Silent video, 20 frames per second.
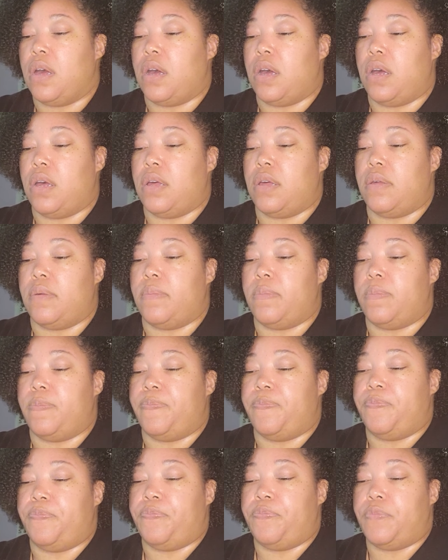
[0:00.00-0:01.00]
Um,
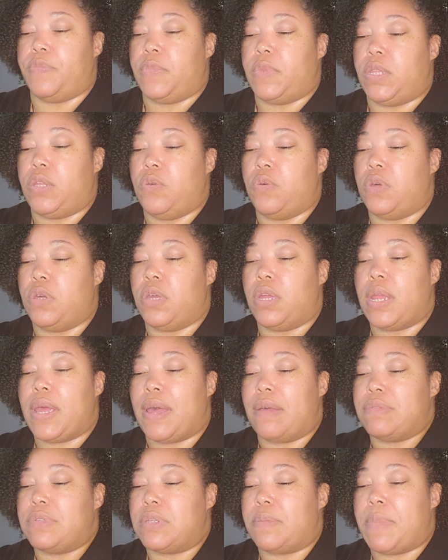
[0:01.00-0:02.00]
you could
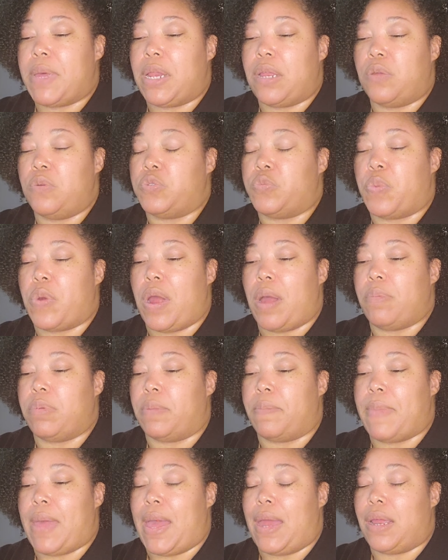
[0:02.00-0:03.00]
have somebody who's
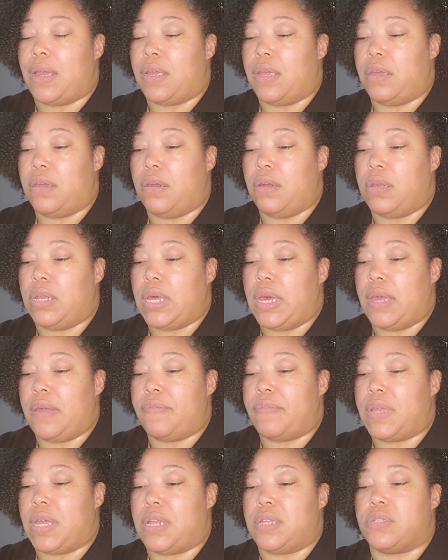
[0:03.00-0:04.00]
problematic in your life
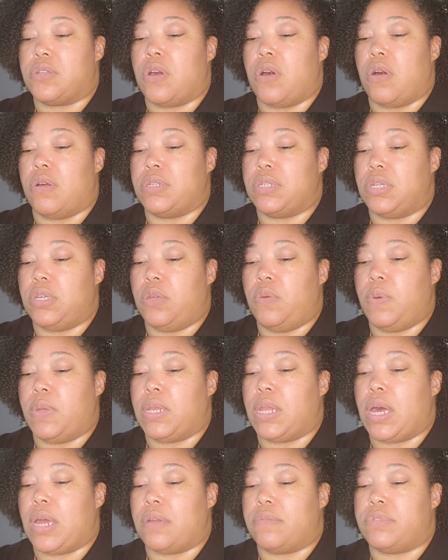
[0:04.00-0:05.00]
that is causing you a
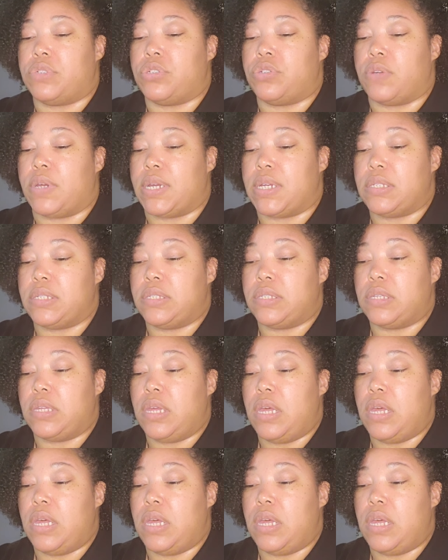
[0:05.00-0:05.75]
lot of stress